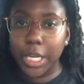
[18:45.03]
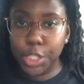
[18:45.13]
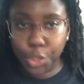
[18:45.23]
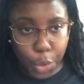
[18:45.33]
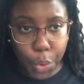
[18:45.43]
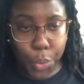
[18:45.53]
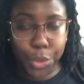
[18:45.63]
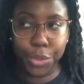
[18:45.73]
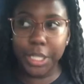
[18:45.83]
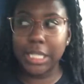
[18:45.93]
at school
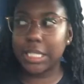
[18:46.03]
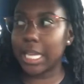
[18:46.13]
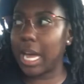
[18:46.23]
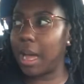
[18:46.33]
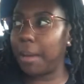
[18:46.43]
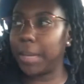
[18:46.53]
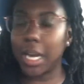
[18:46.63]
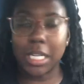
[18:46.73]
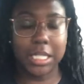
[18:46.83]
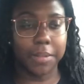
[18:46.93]
during this time and
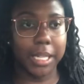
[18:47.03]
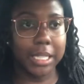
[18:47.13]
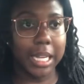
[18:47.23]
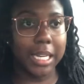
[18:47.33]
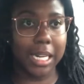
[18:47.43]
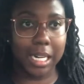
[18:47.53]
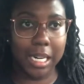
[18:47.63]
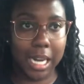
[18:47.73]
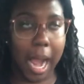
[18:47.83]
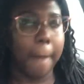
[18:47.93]
all that stuff like that. Da da
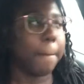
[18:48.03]
da da.